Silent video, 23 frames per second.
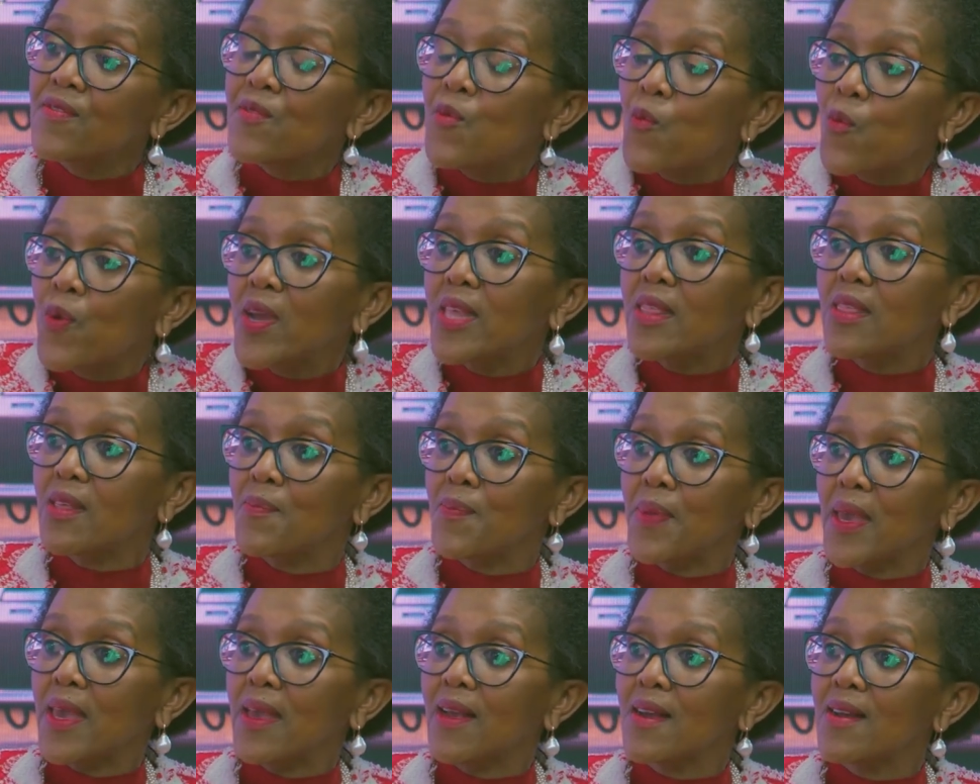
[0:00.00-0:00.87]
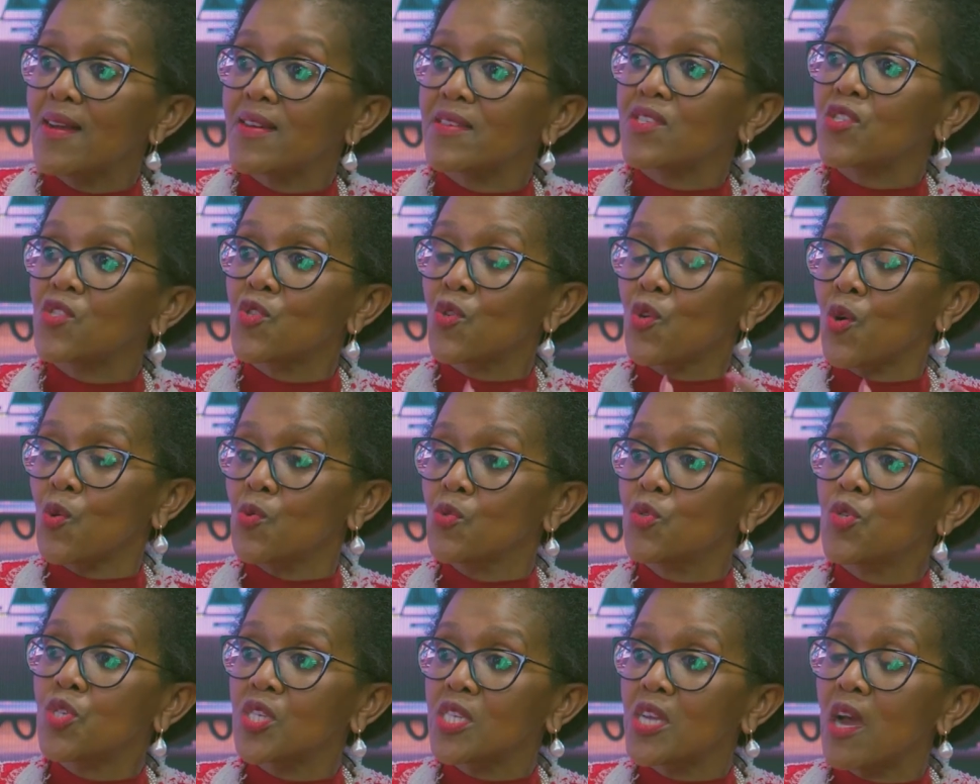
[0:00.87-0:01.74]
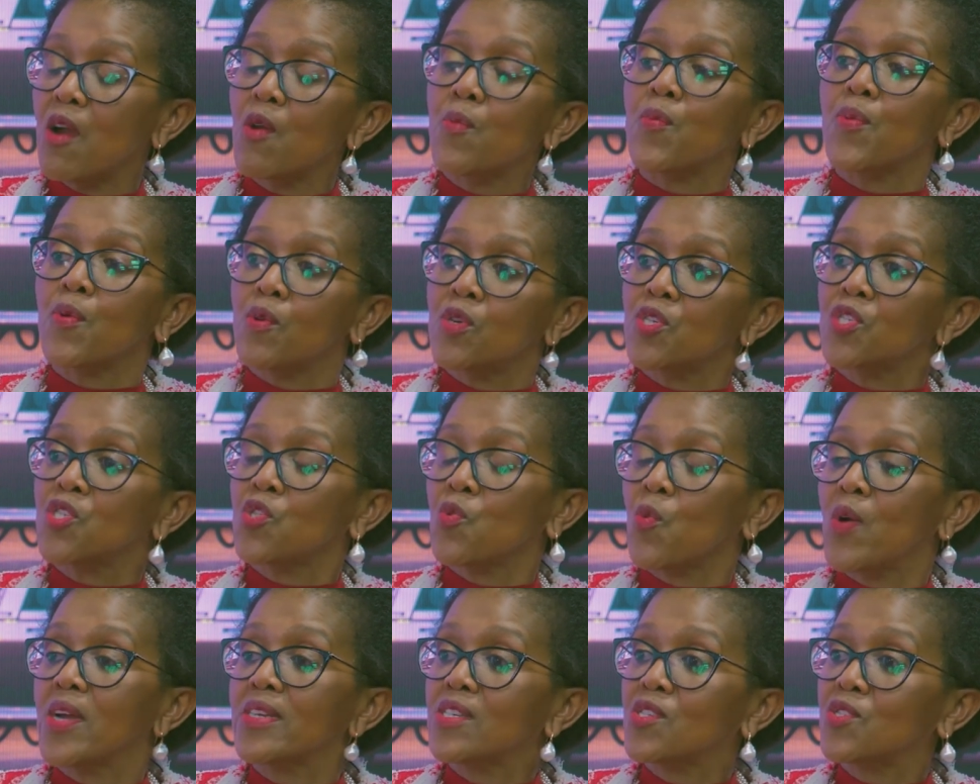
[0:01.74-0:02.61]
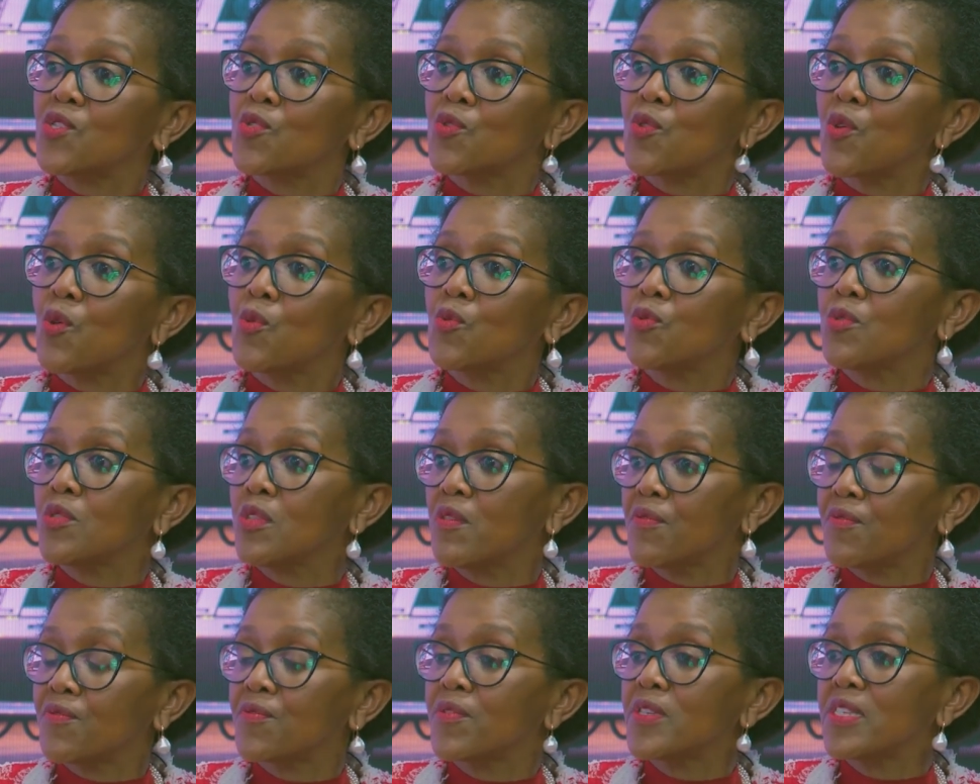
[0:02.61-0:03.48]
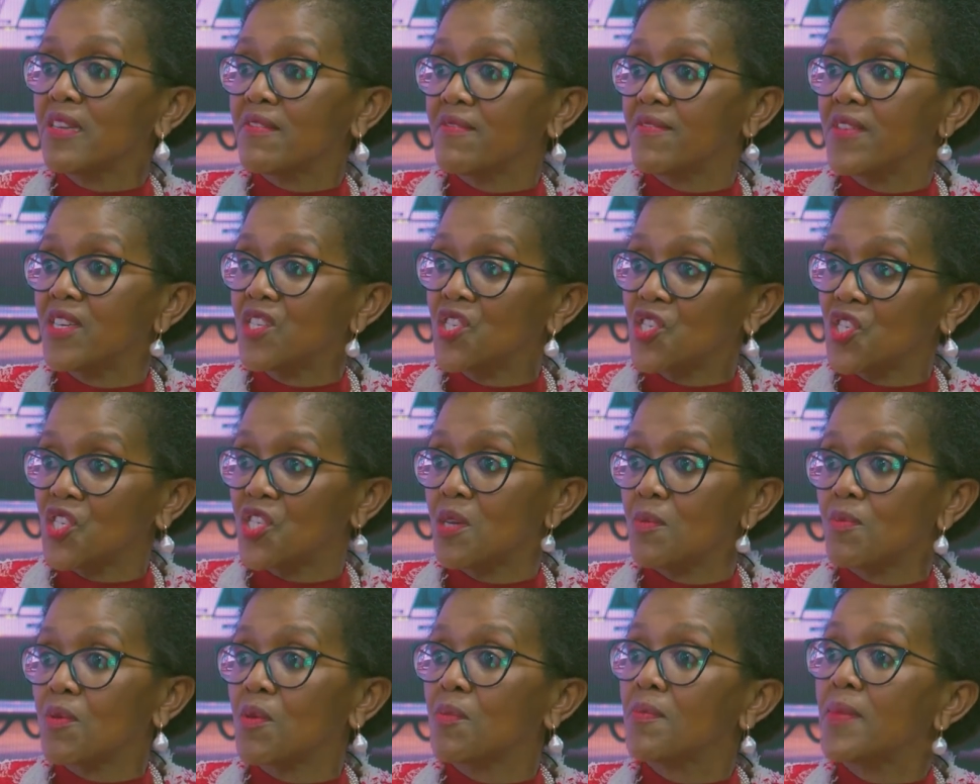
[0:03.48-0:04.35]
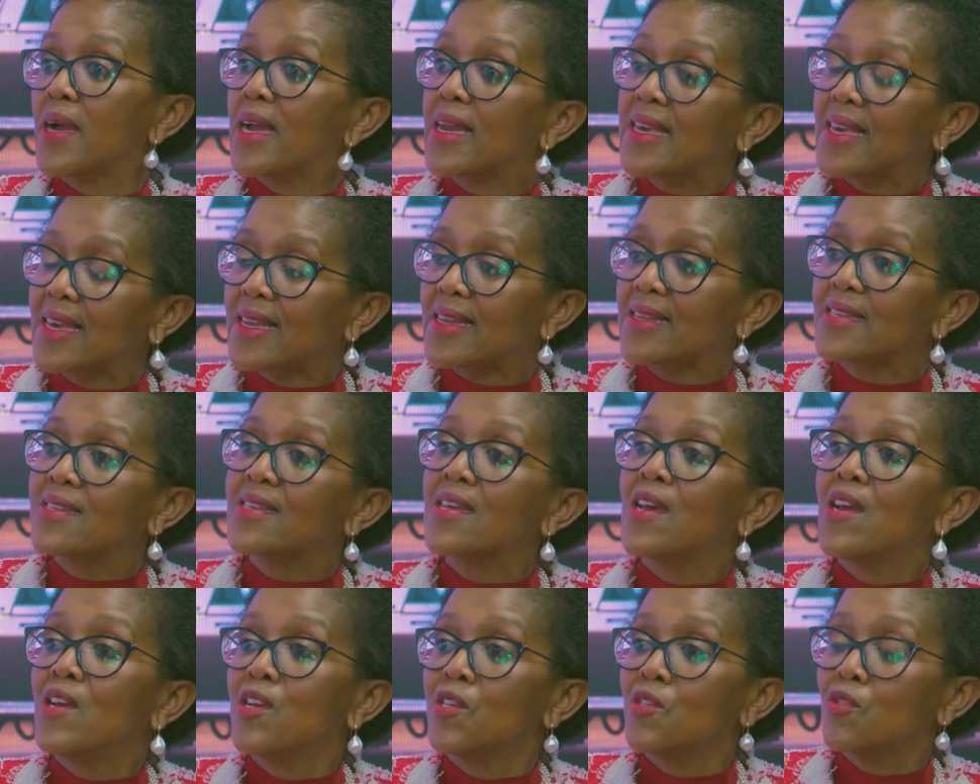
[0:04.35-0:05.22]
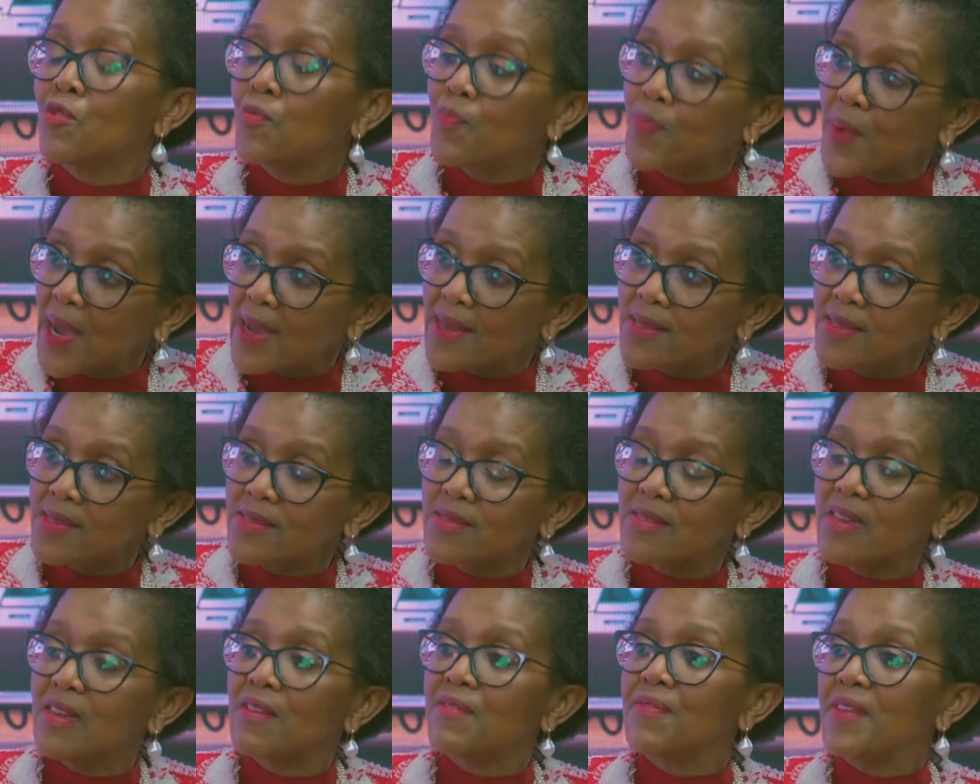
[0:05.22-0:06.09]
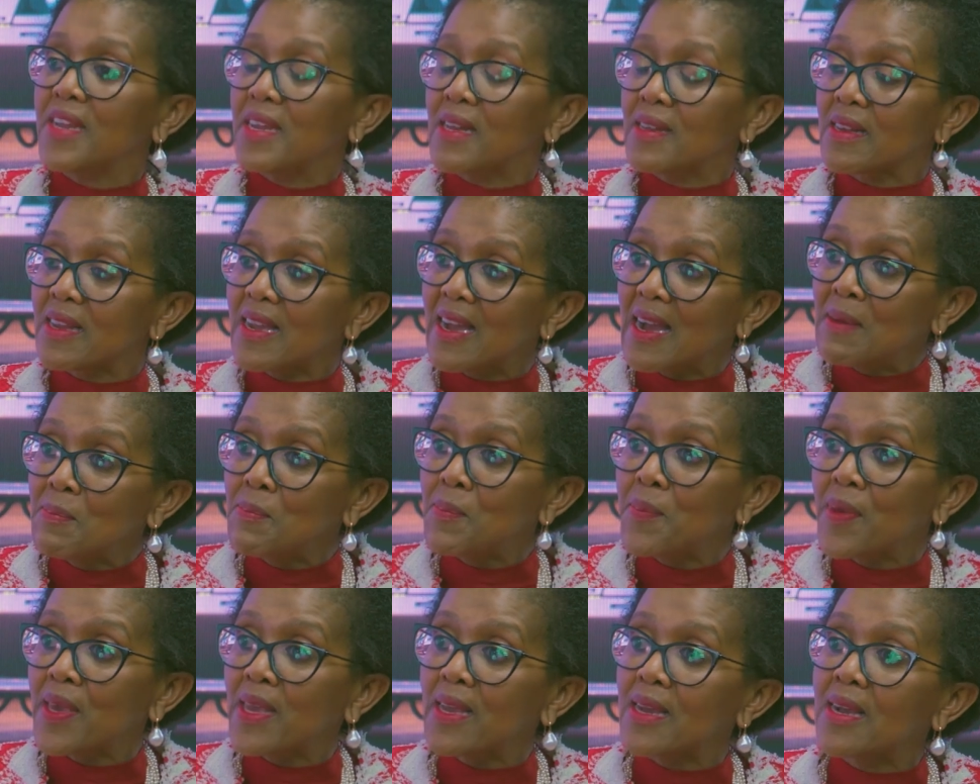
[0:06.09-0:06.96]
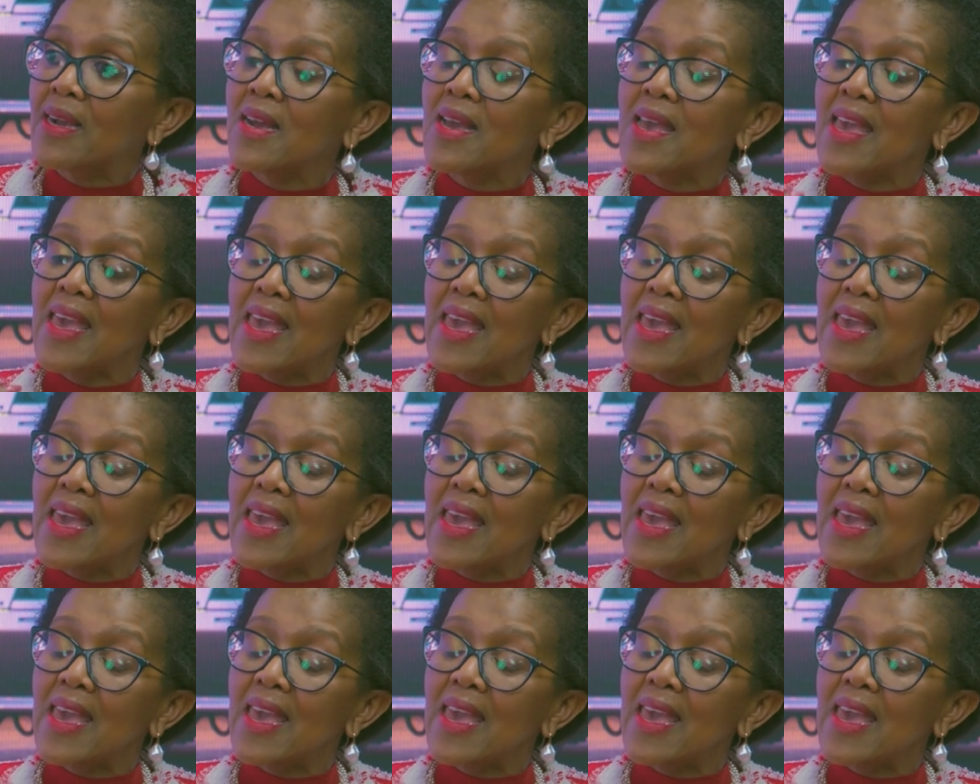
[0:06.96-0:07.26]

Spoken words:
with a bakery to go to town because she wanted to go to the fruit and vegetable market to buy stuff and come back